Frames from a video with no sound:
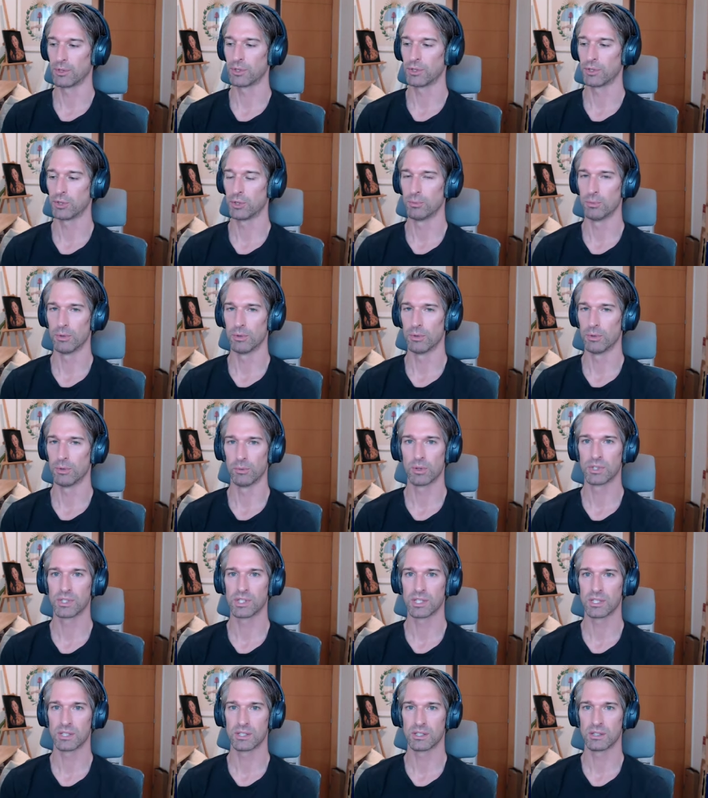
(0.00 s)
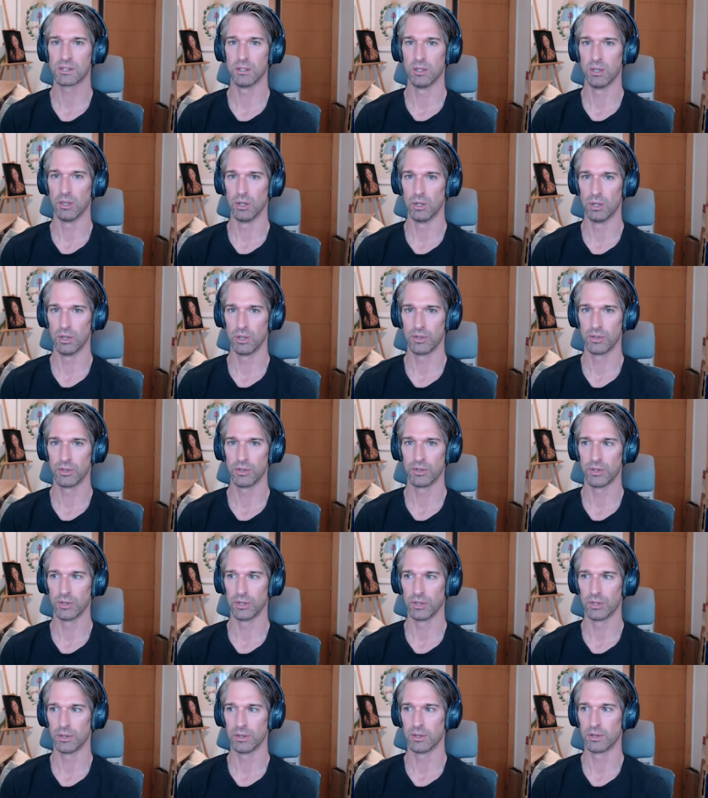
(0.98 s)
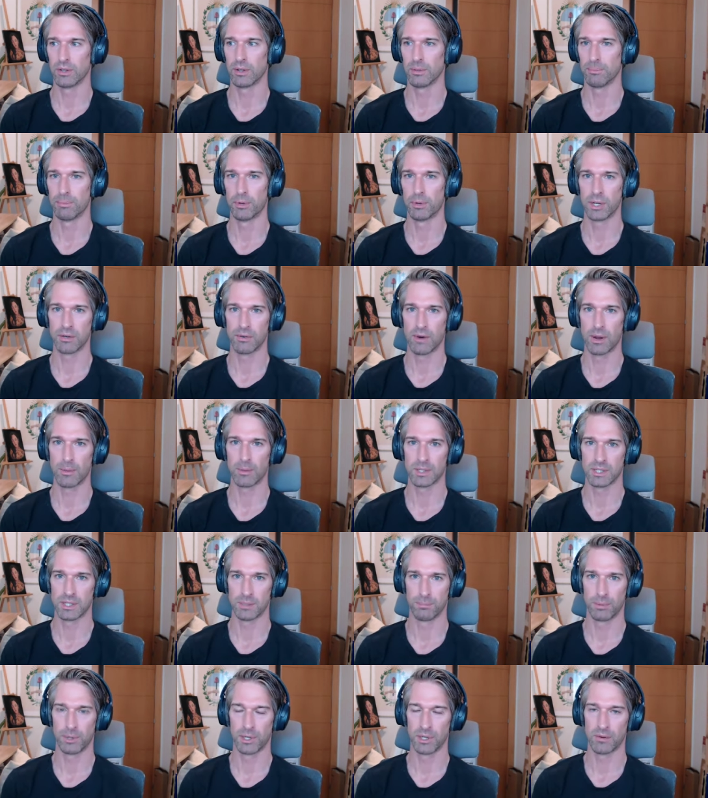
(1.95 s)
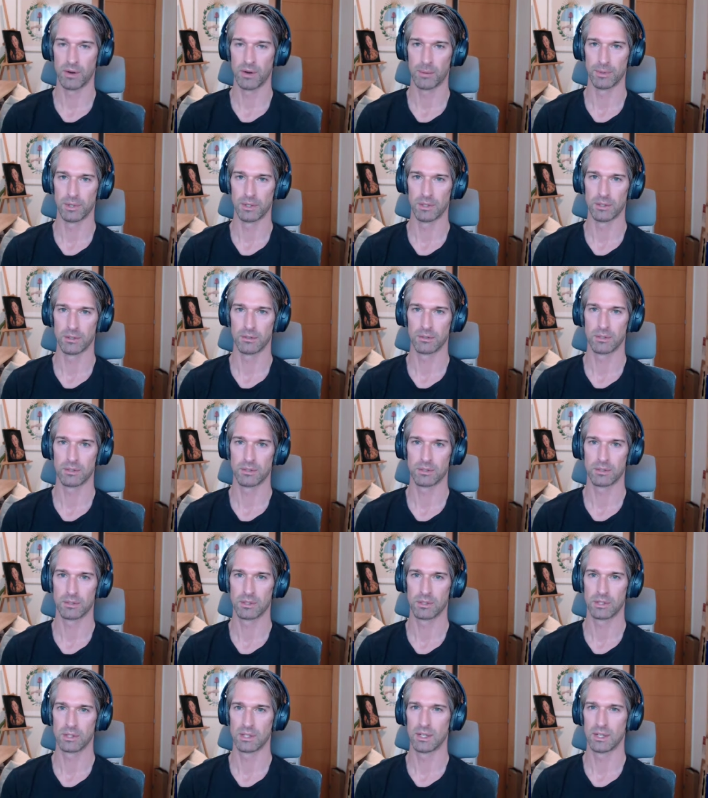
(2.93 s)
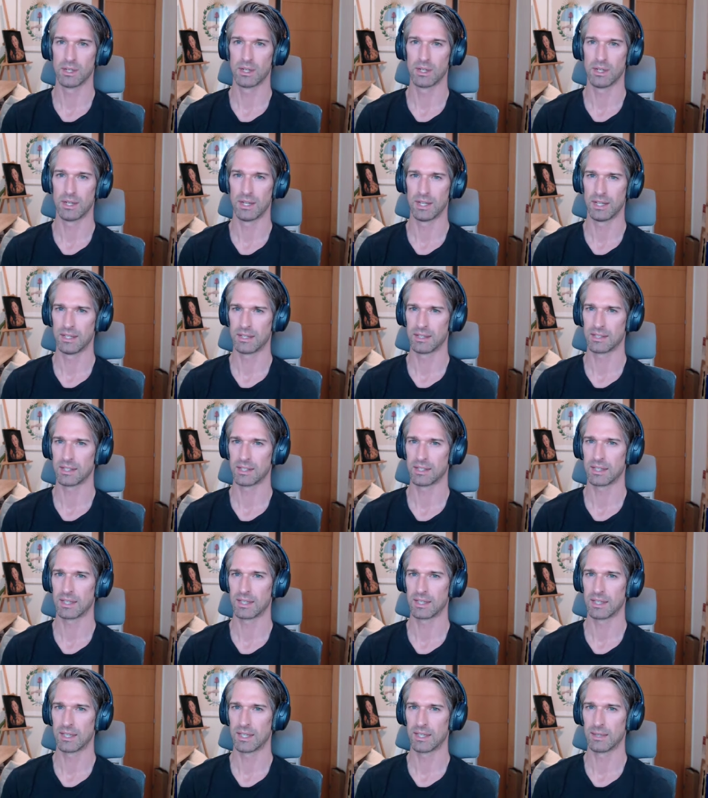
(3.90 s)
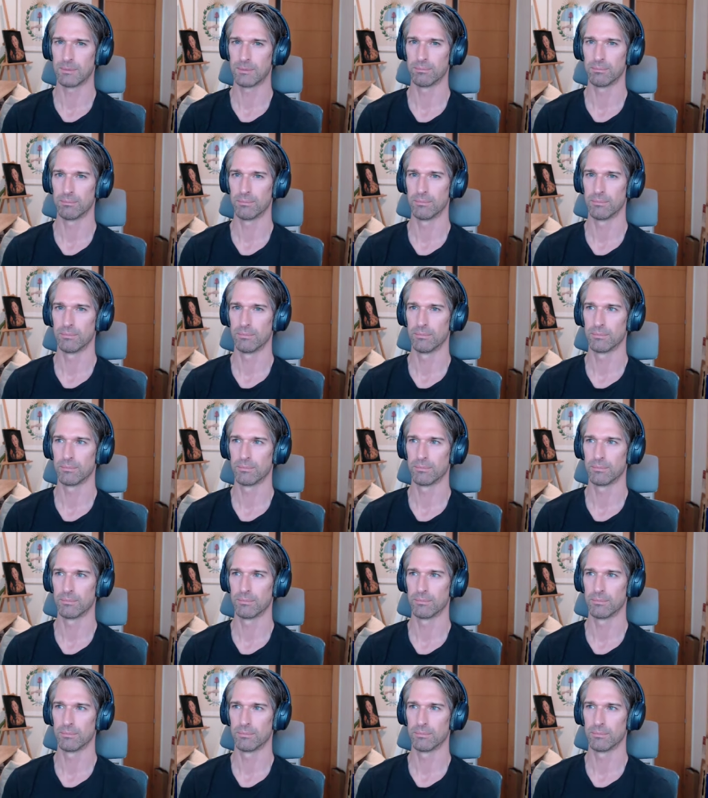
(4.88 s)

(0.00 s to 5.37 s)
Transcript: a human, once it's learned that a bunny rabbit is a bunny rabbit, doesn't need to keep